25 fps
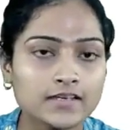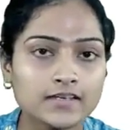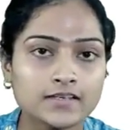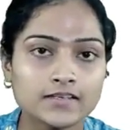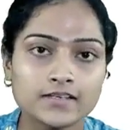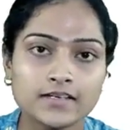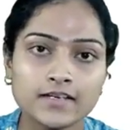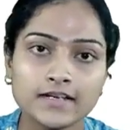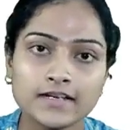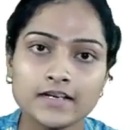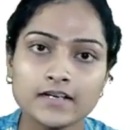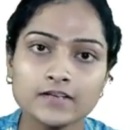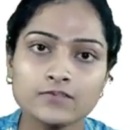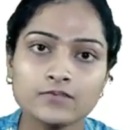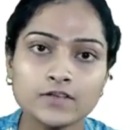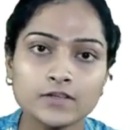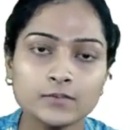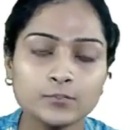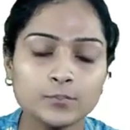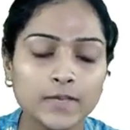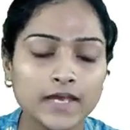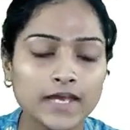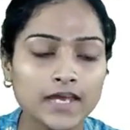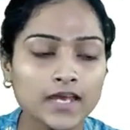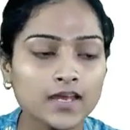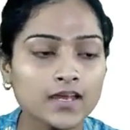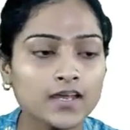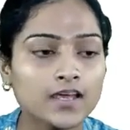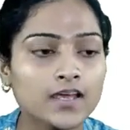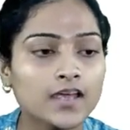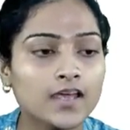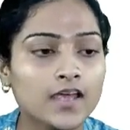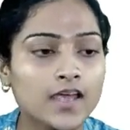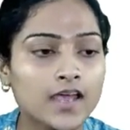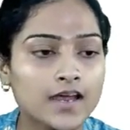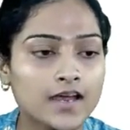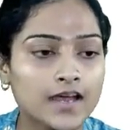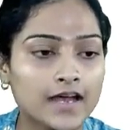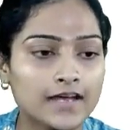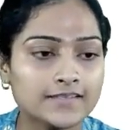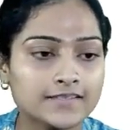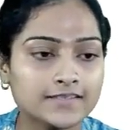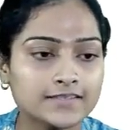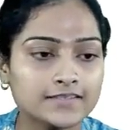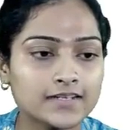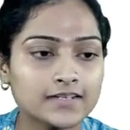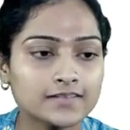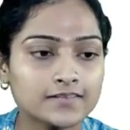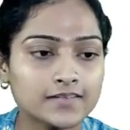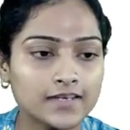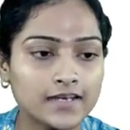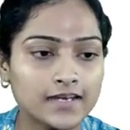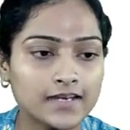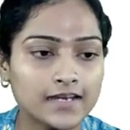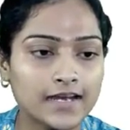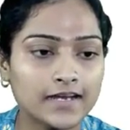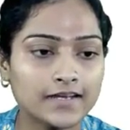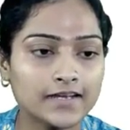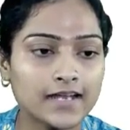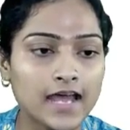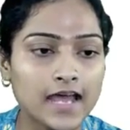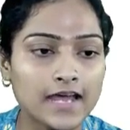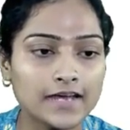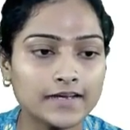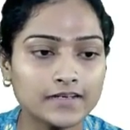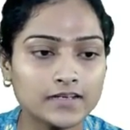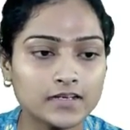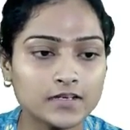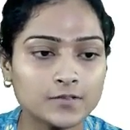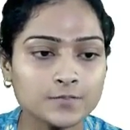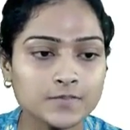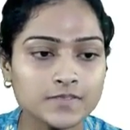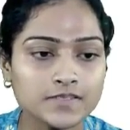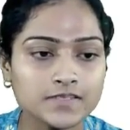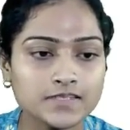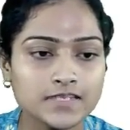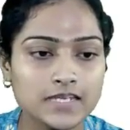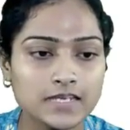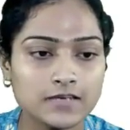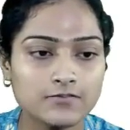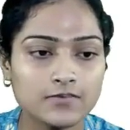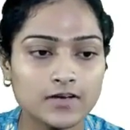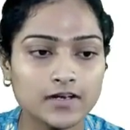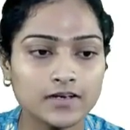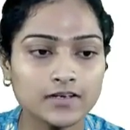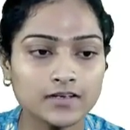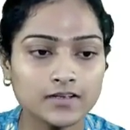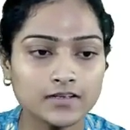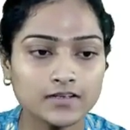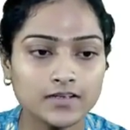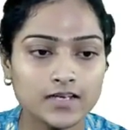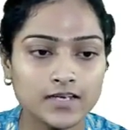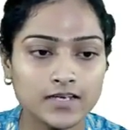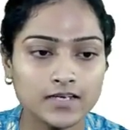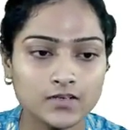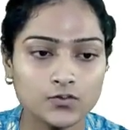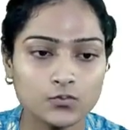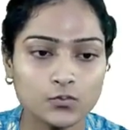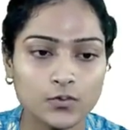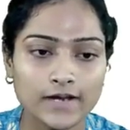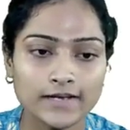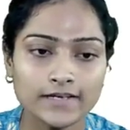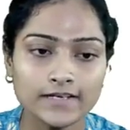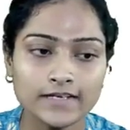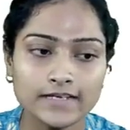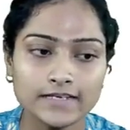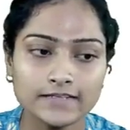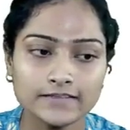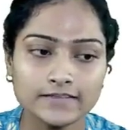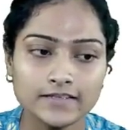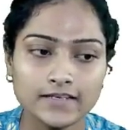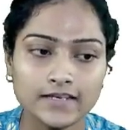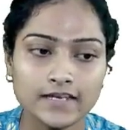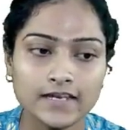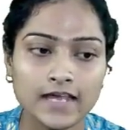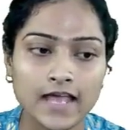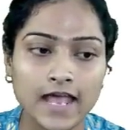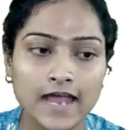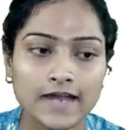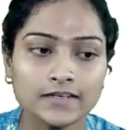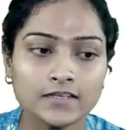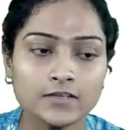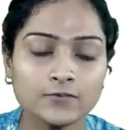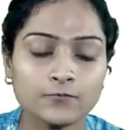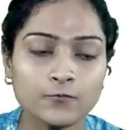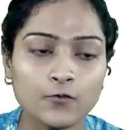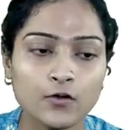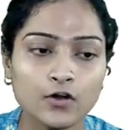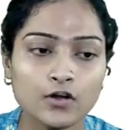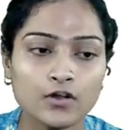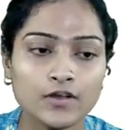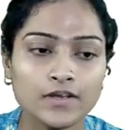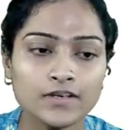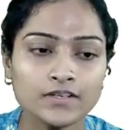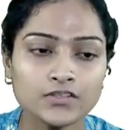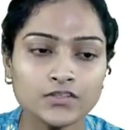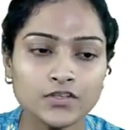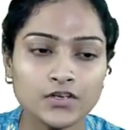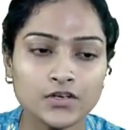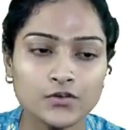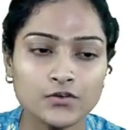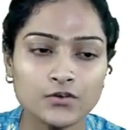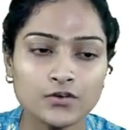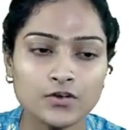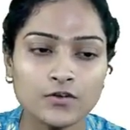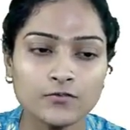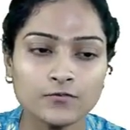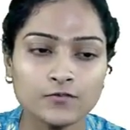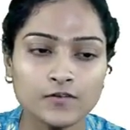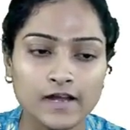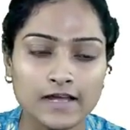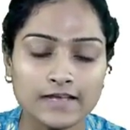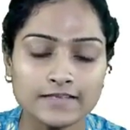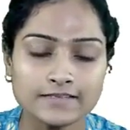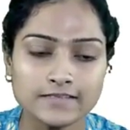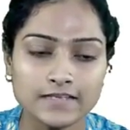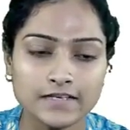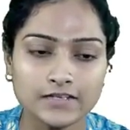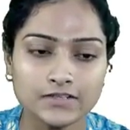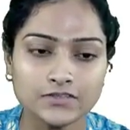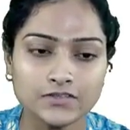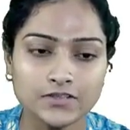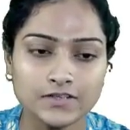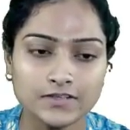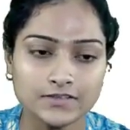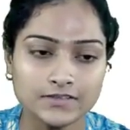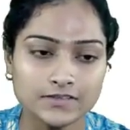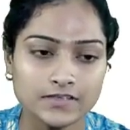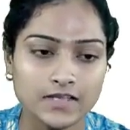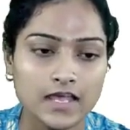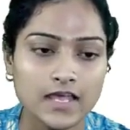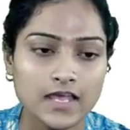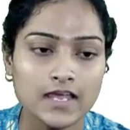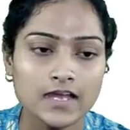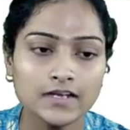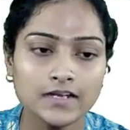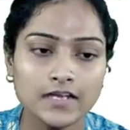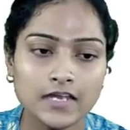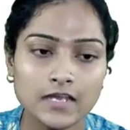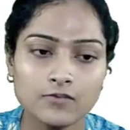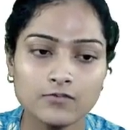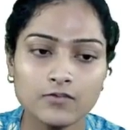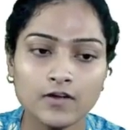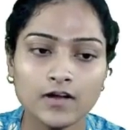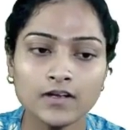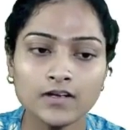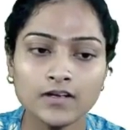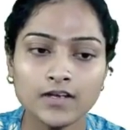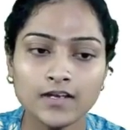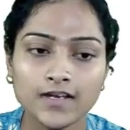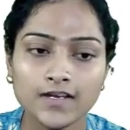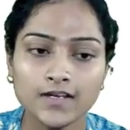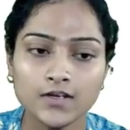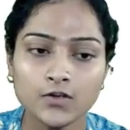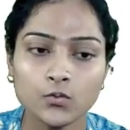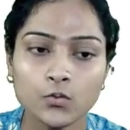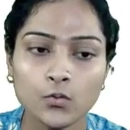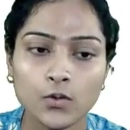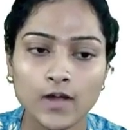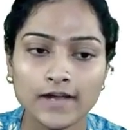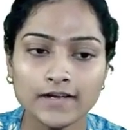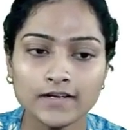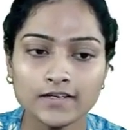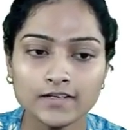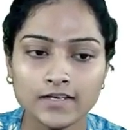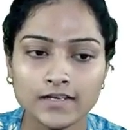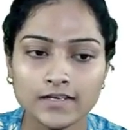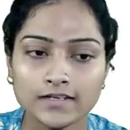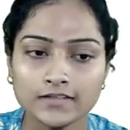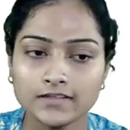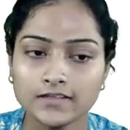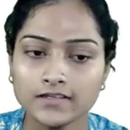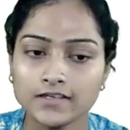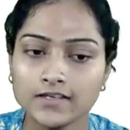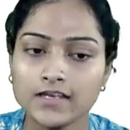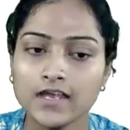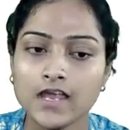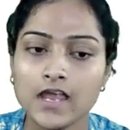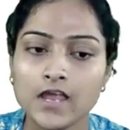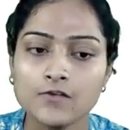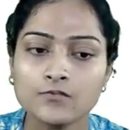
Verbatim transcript: Read it with me. Consider 3 data items D1, D2 and D3 and the following schedule of transaction T1, T2 and T3.